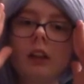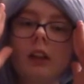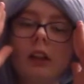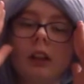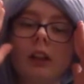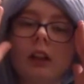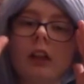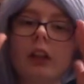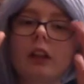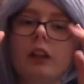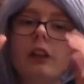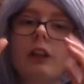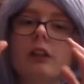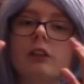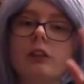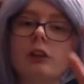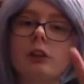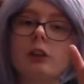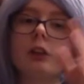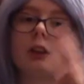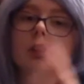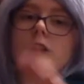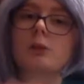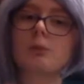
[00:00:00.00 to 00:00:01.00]
and
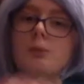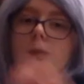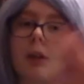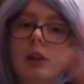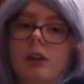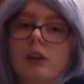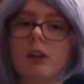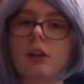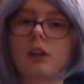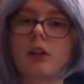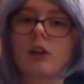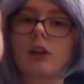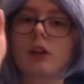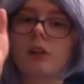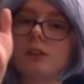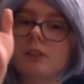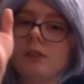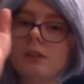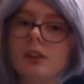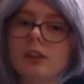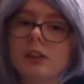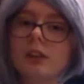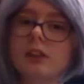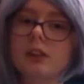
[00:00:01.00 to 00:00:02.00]
you just split the
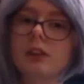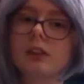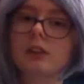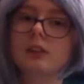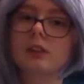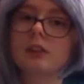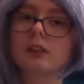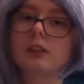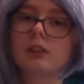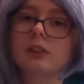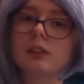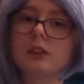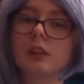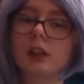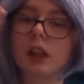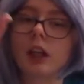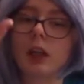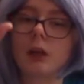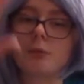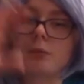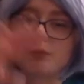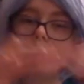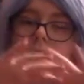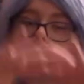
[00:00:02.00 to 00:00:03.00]
conflicts,
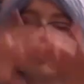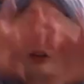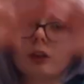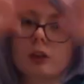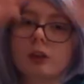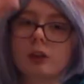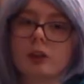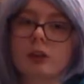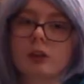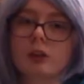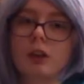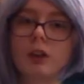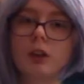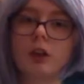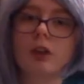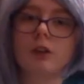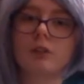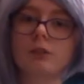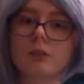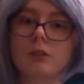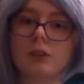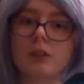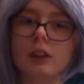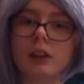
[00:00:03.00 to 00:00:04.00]
that major
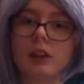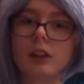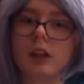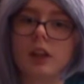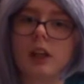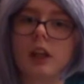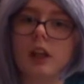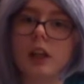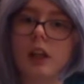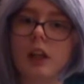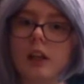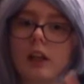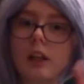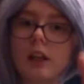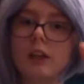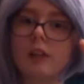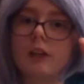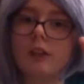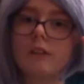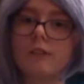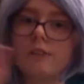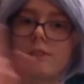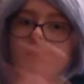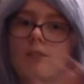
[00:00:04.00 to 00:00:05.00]
conflict,
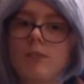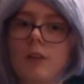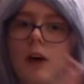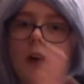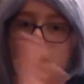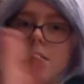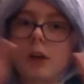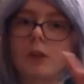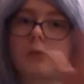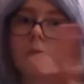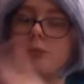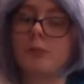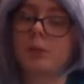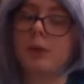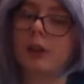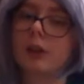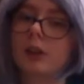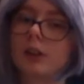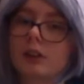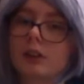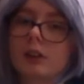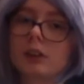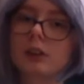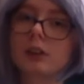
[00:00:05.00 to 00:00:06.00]
in 5
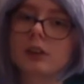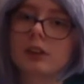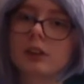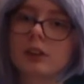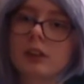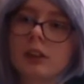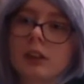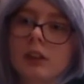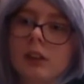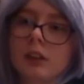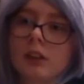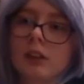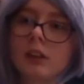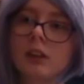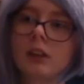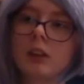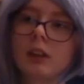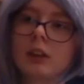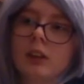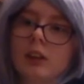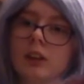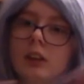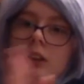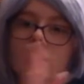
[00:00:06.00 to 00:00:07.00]
books.
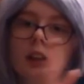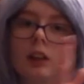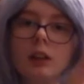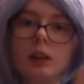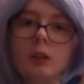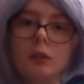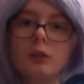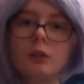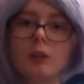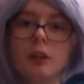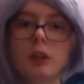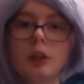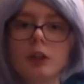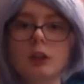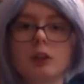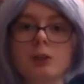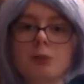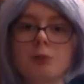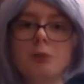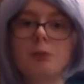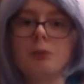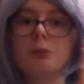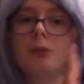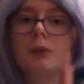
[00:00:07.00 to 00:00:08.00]
Each
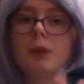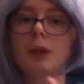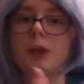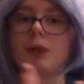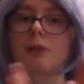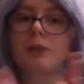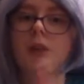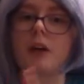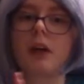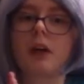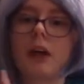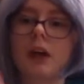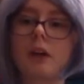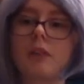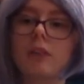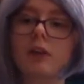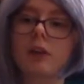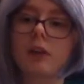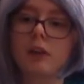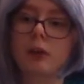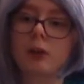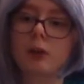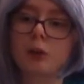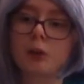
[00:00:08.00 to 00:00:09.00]
book will have a
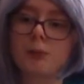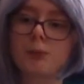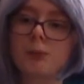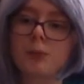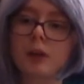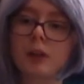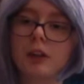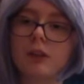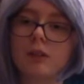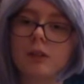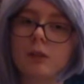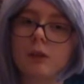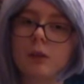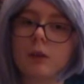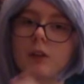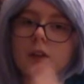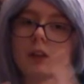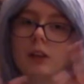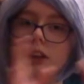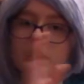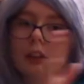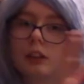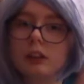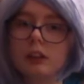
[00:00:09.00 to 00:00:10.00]
little bit
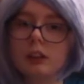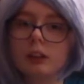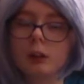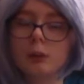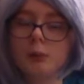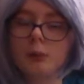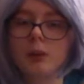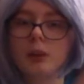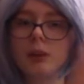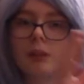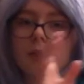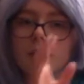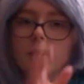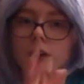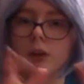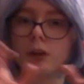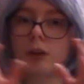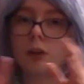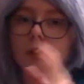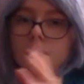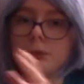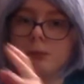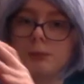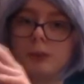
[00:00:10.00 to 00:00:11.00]
of their
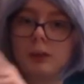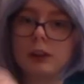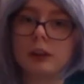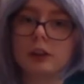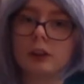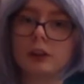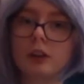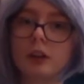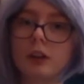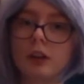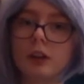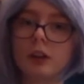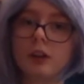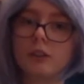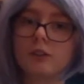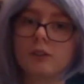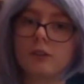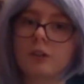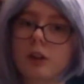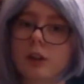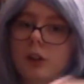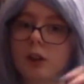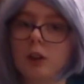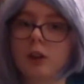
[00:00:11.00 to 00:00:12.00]
own major
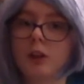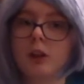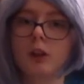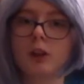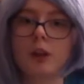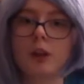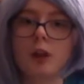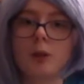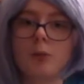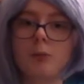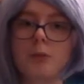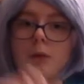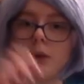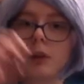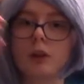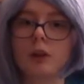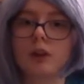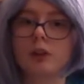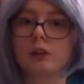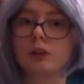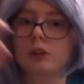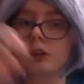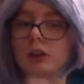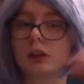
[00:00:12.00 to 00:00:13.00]
conflict, but
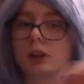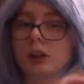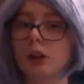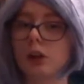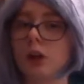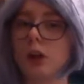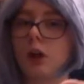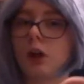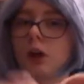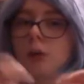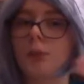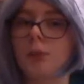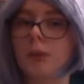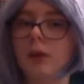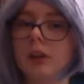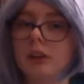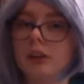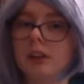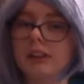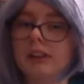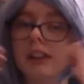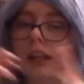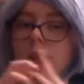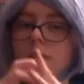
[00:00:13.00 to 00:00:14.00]
also the combo
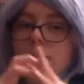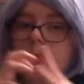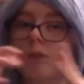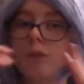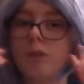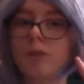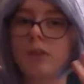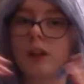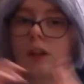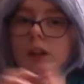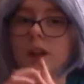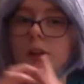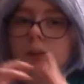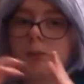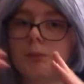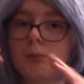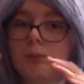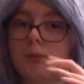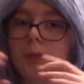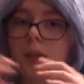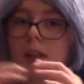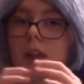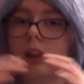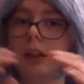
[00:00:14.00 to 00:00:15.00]
of that
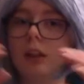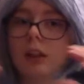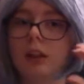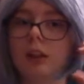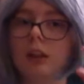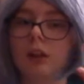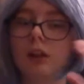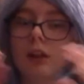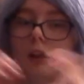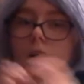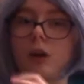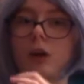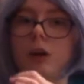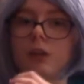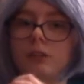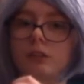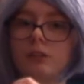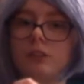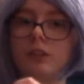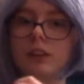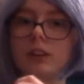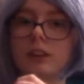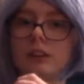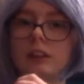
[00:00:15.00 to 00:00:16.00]
one big
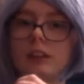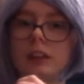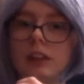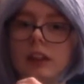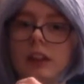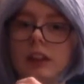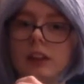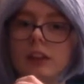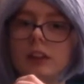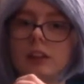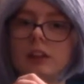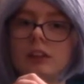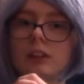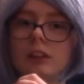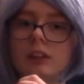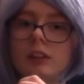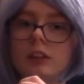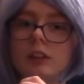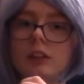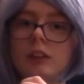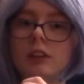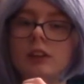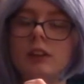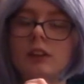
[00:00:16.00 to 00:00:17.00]
conflict together.
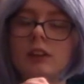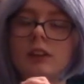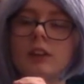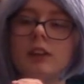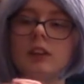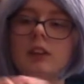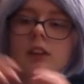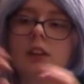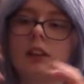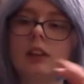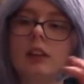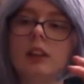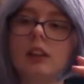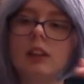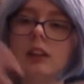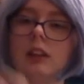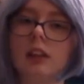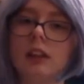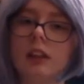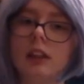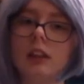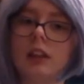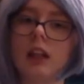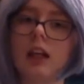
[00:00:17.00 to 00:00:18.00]

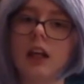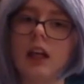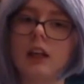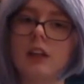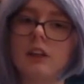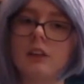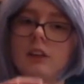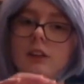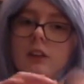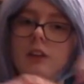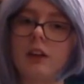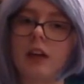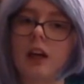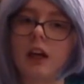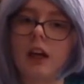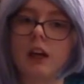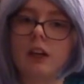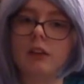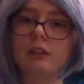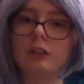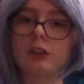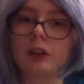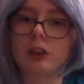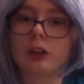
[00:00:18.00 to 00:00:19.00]
And then you'll
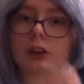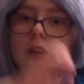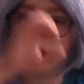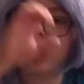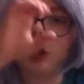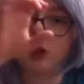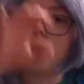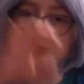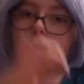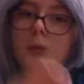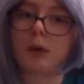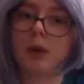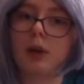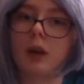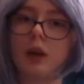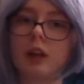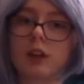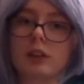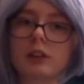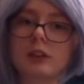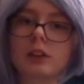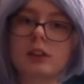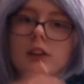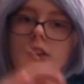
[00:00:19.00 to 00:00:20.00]
have the side
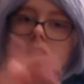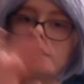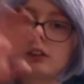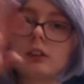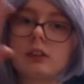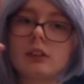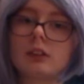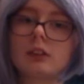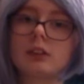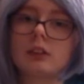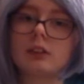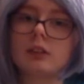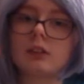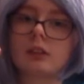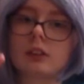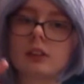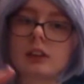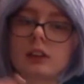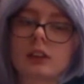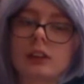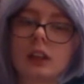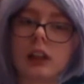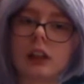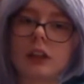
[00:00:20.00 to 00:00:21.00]
plots or
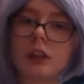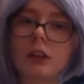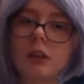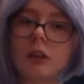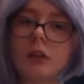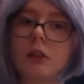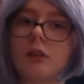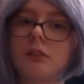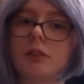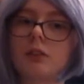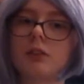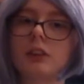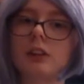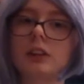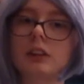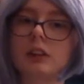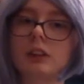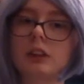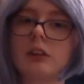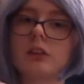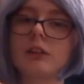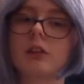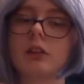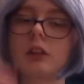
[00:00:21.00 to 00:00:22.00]
side conflicts
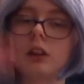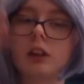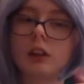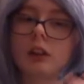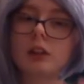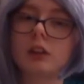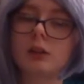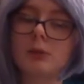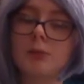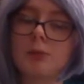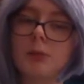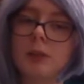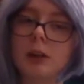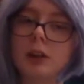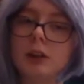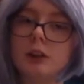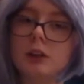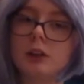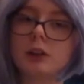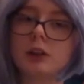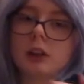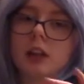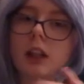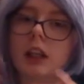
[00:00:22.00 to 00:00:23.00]
that are not as
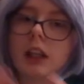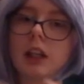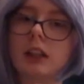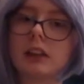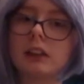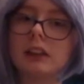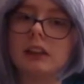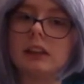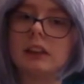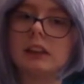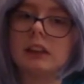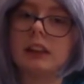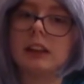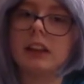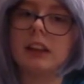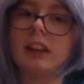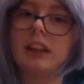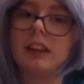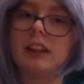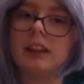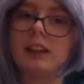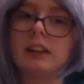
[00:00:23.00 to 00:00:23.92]
major as the